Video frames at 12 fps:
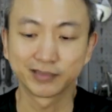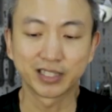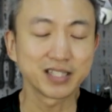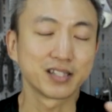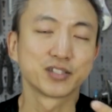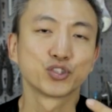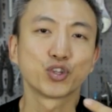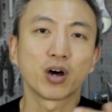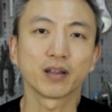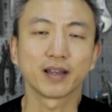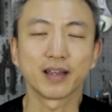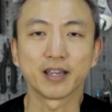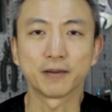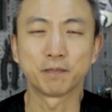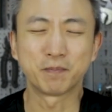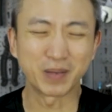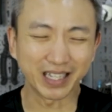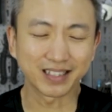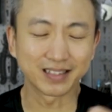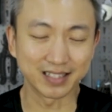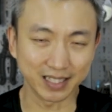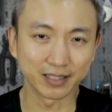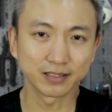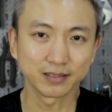This is not a big
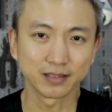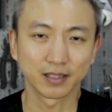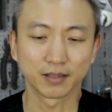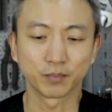deal.